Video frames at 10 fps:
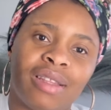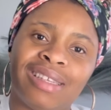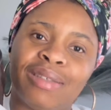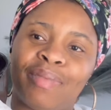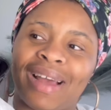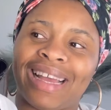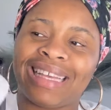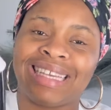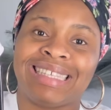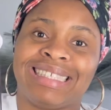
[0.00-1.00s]
This
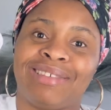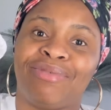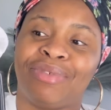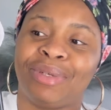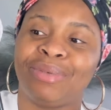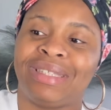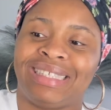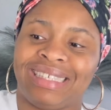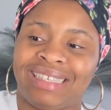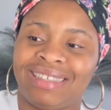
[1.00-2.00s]
bag is the real
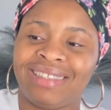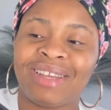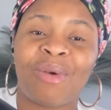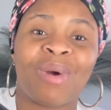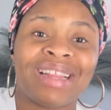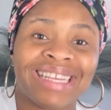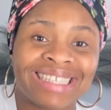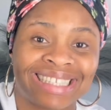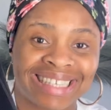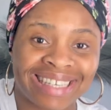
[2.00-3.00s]
deal. The
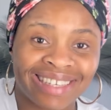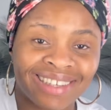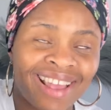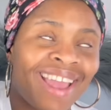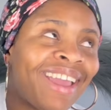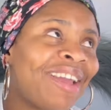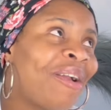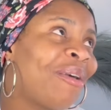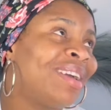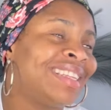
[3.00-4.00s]
quality, hey
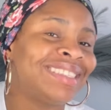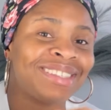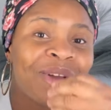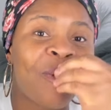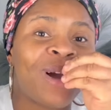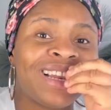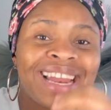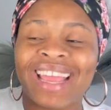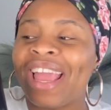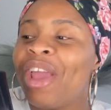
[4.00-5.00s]
God, the quality.
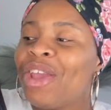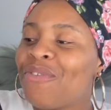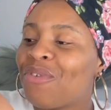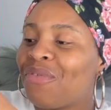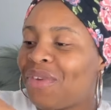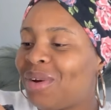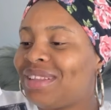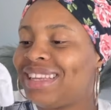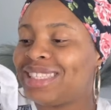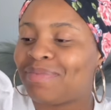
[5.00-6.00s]
Like, if you
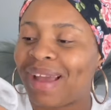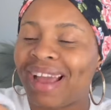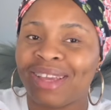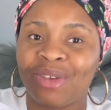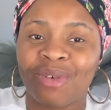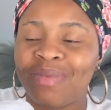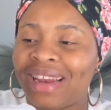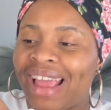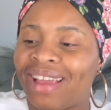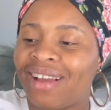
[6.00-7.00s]
feel this bag, you'll be
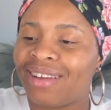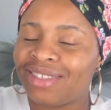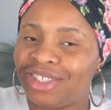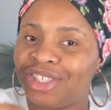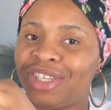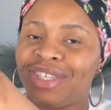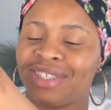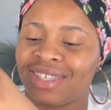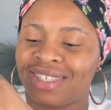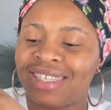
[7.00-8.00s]
like,
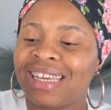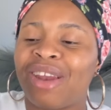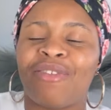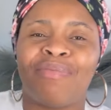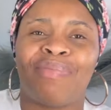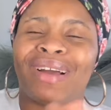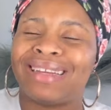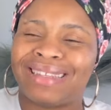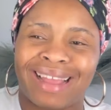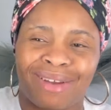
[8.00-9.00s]
Jesus, this kind of
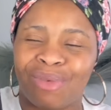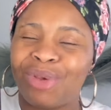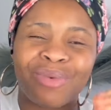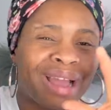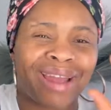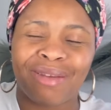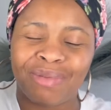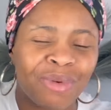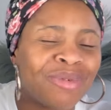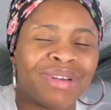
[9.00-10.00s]
bag that when you carry,
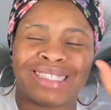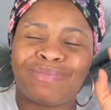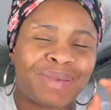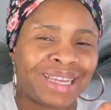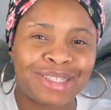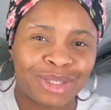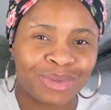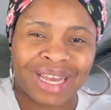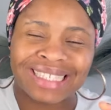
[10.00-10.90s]
people will respect you.